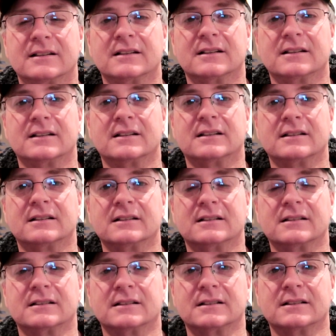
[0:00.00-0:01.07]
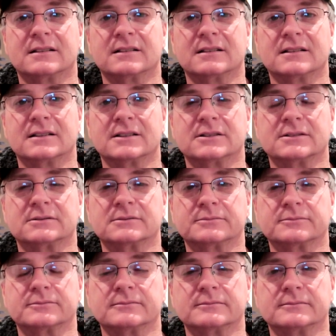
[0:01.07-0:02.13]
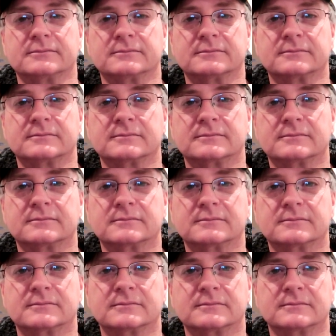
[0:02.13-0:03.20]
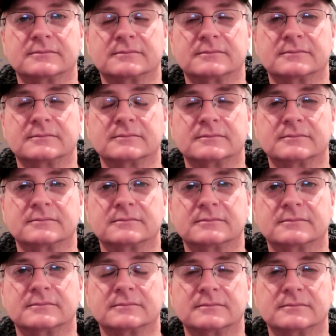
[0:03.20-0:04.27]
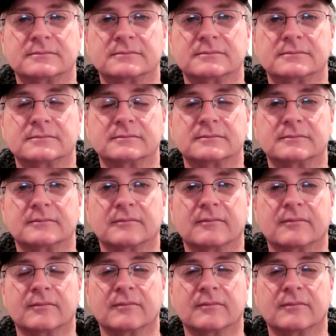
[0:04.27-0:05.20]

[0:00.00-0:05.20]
This person isn't speaking.